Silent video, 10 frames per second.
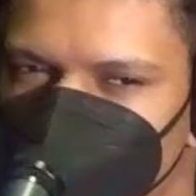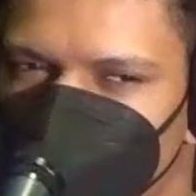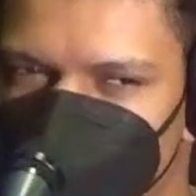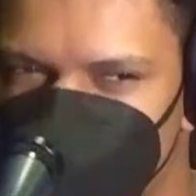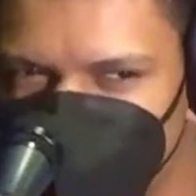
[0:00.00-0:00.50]
And the last
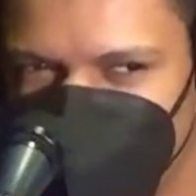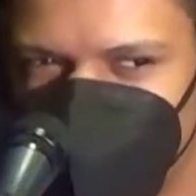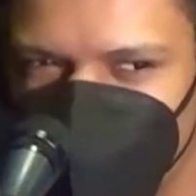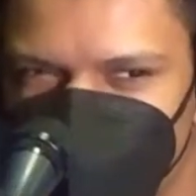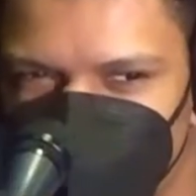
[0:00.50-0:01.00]
time I think
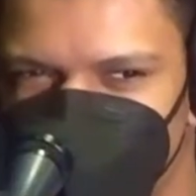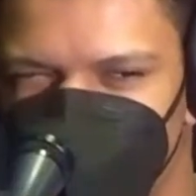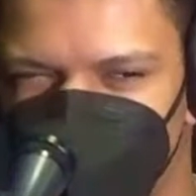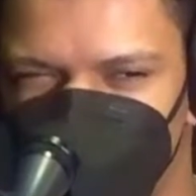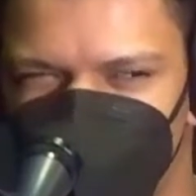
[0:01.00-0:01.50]

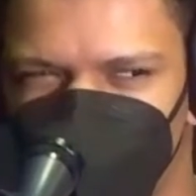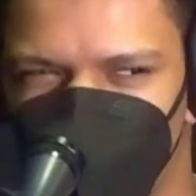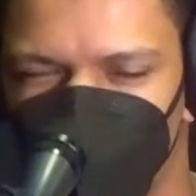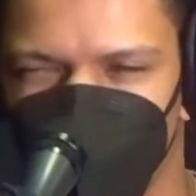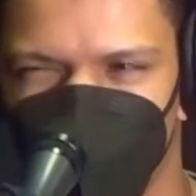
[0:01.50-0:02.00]
you were working
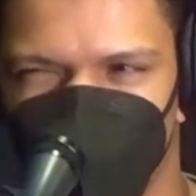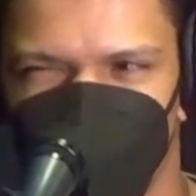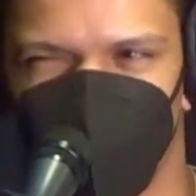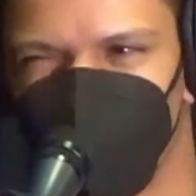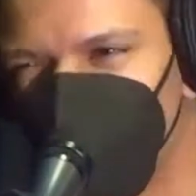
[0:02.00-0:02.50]
like at a
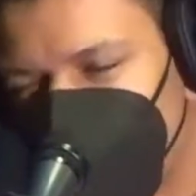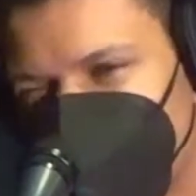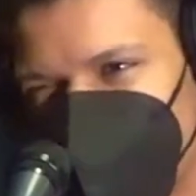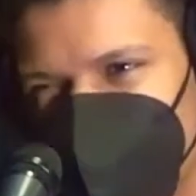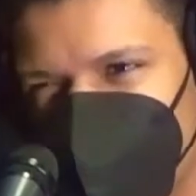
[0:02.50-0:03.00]
zoo last
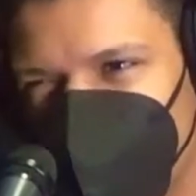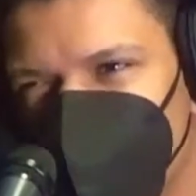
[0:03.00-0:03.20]
time we